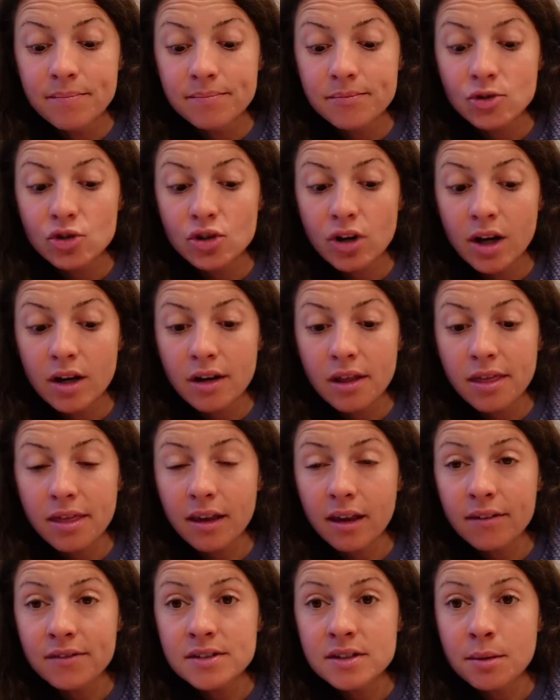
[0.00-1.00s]
Trying to
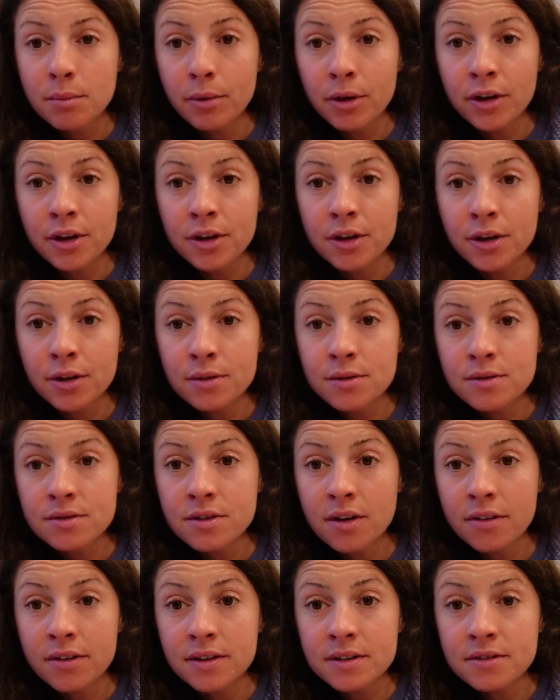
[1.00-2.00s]
think of some good news
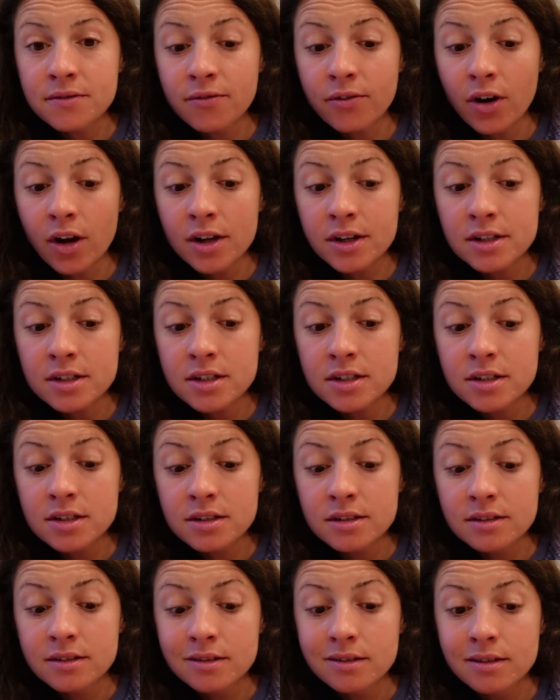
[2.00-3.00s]
on this front.
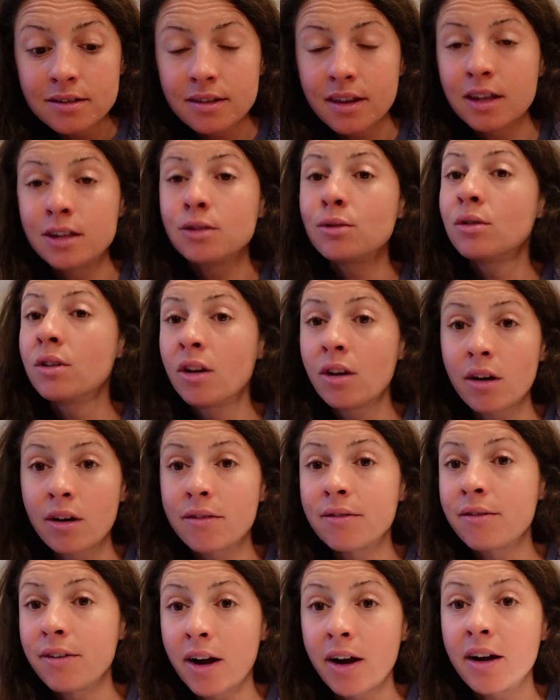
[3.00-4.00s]
They do look
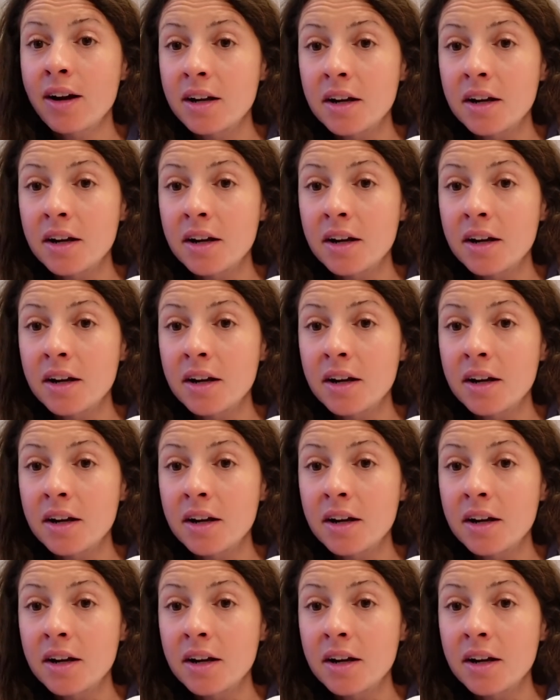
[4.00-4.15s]
very